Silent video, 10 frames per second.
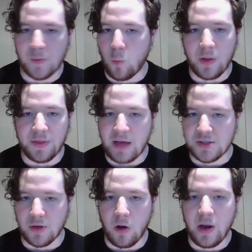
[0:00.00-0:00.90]

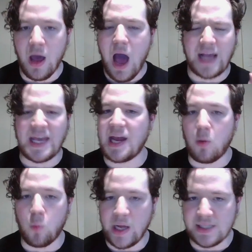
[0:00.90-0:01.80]
1000 on, I cannot
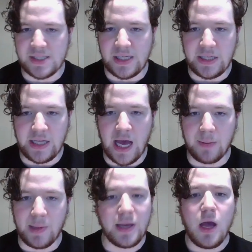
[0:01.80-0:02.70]
wait to see in the
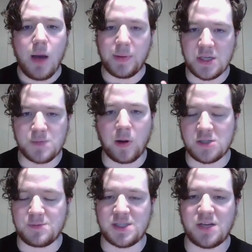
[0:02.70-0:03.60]
anime, but this part
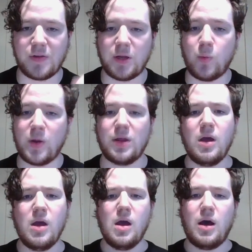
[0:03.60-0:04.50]
specifically with
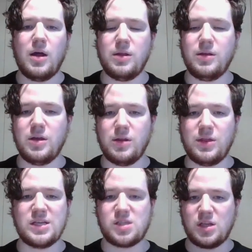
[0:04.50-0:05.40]

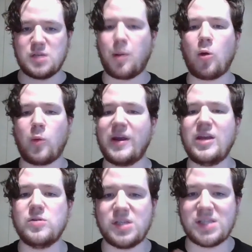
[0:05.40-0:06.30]
this part where he
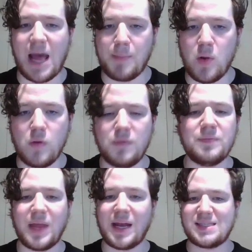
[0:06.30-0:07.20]
uses that move,
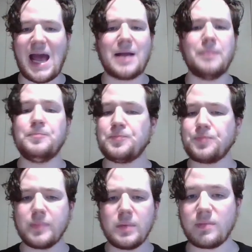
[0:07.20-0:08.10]
that attack,
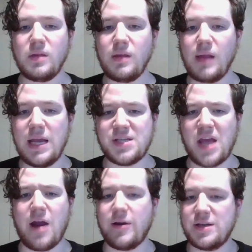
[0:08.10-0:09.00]
his
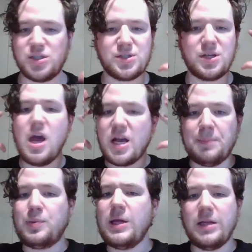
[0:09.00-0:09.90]
hair is just
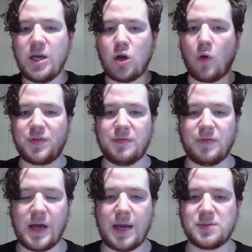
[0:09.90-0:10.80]
completely engulfed in
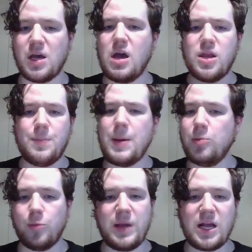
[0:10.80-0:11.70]
flames, the people
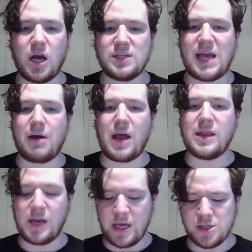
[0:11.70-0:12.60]
are being cut down, and
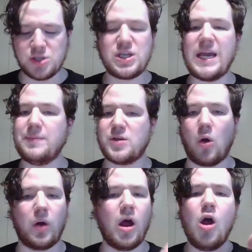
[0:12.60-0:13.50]
then he just keeps
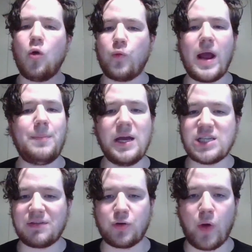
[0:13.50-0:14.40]
going rampage
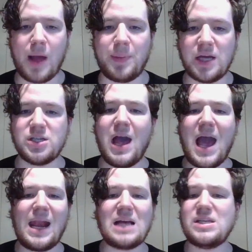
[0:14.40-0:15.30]
after rampage.
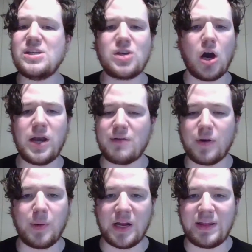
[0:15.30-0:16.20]
And as he's cutting
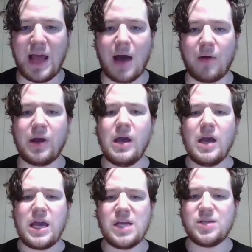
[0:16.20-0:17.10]
everybody down,
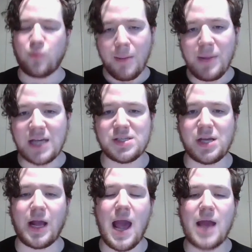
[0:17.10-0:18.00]
he's
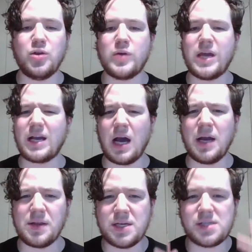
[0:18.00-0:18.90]
reminiscing, and you get kind
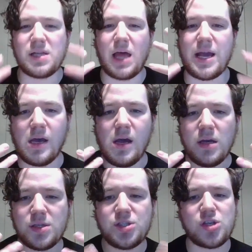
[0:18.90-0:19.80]
of this like
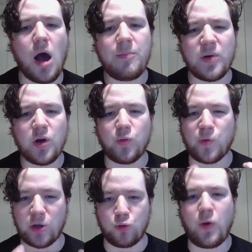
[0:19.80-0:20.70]
somber
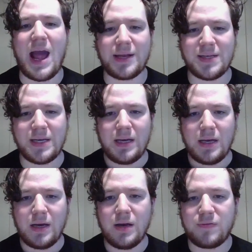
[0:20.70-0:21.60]
regret
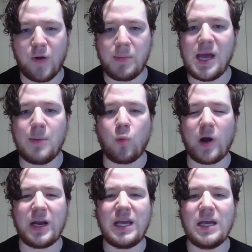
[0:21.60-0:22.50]
from him,
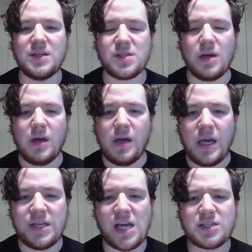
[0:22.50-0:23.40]
where he's
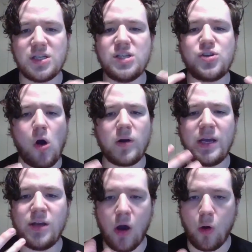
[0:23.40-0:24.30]

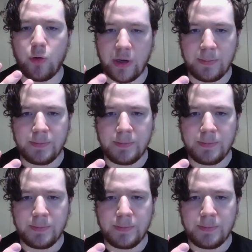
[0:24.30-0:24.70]
talking to Odin,